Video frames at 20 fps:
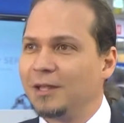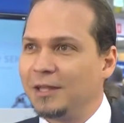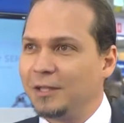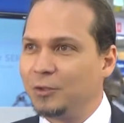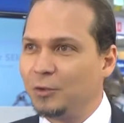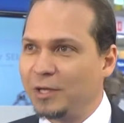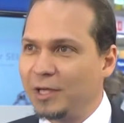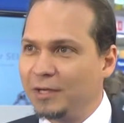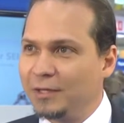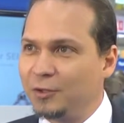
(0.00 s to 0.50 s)

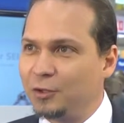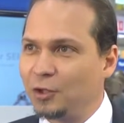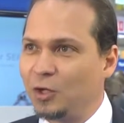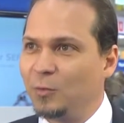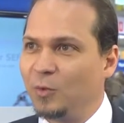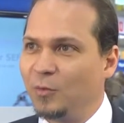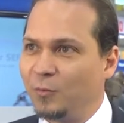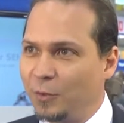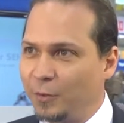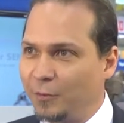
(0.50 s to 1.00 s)
that you can
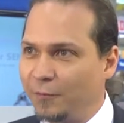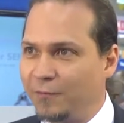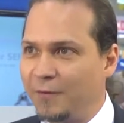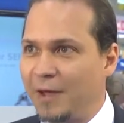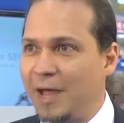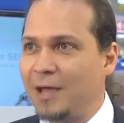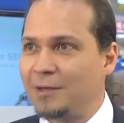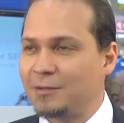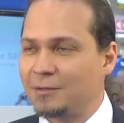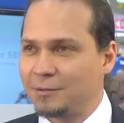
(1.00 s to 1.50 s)
determine very
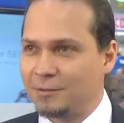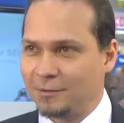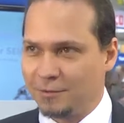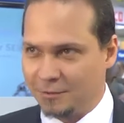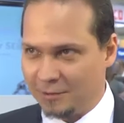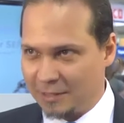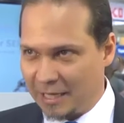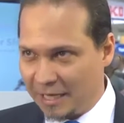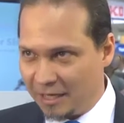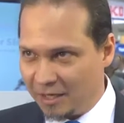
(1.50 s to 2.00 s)
fast
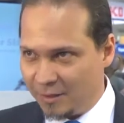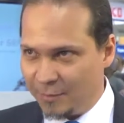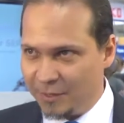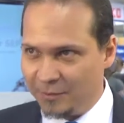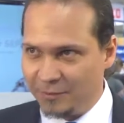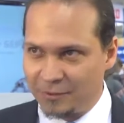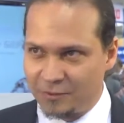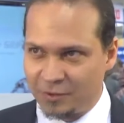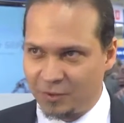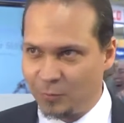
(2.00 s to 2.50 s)
the
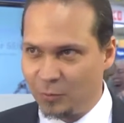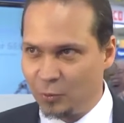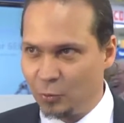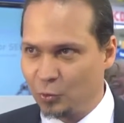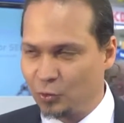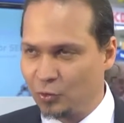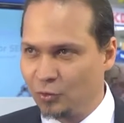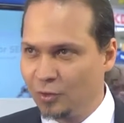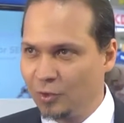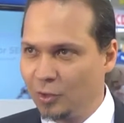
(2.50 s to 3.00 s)
element
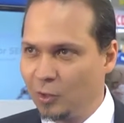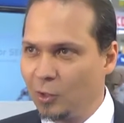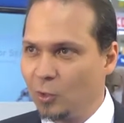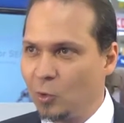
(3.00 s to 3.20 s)
distribution